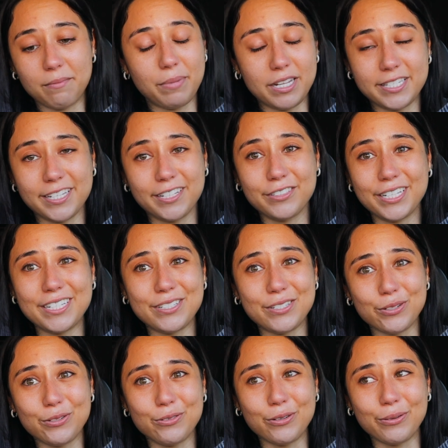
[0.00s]
basically
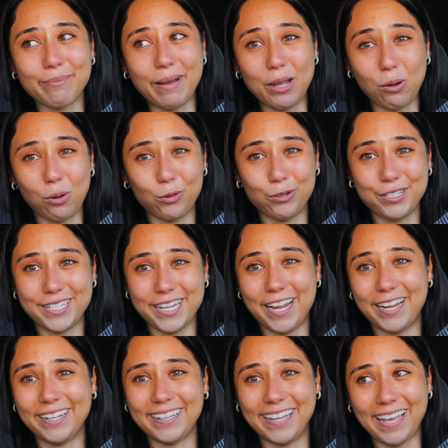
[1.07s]
do my whole
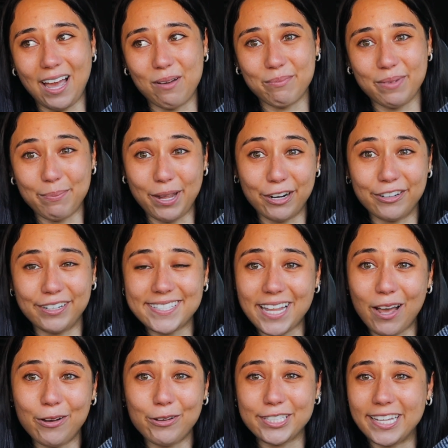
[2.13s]
day like at my parents'
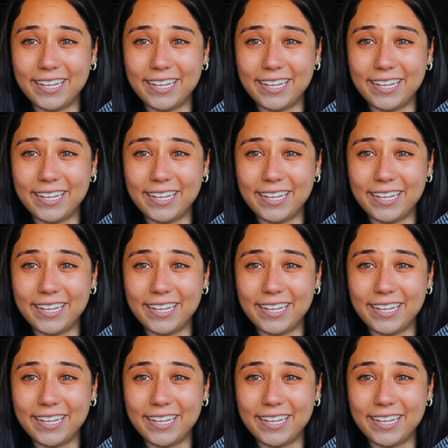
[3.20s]
house.